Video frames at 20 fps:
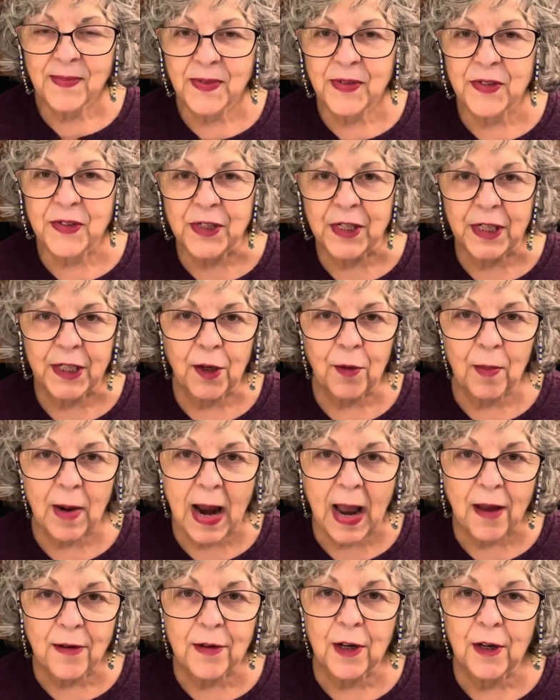Stick
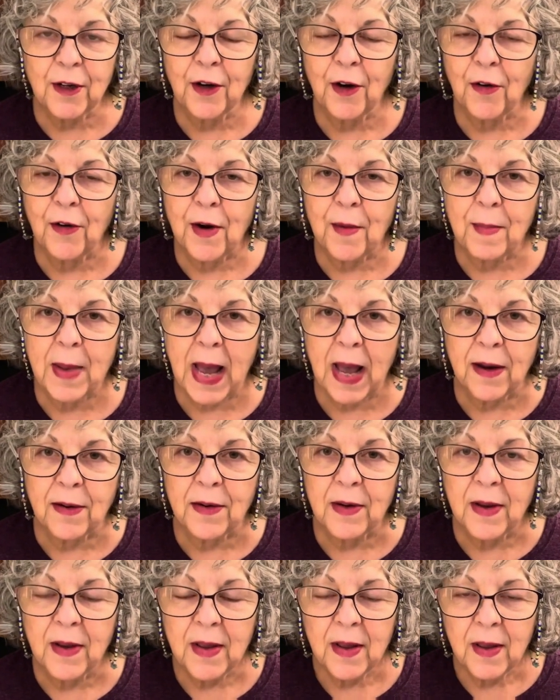around to learn about
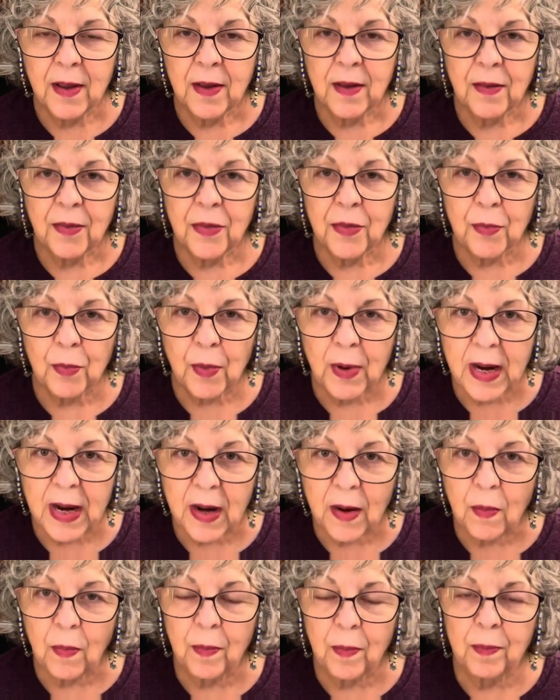
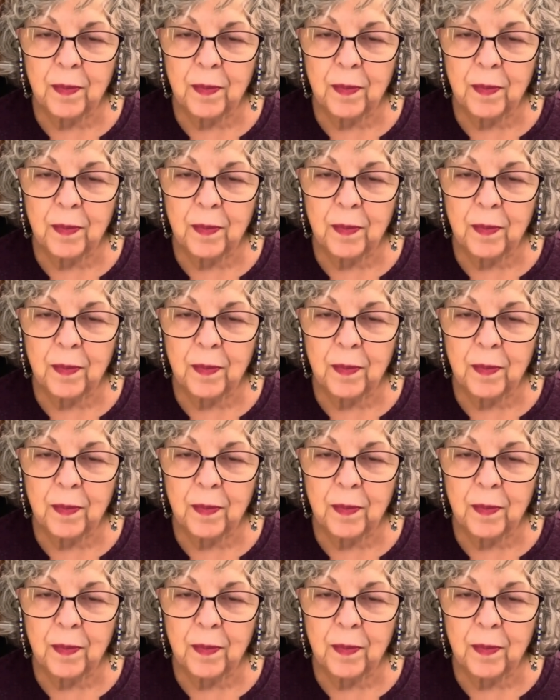3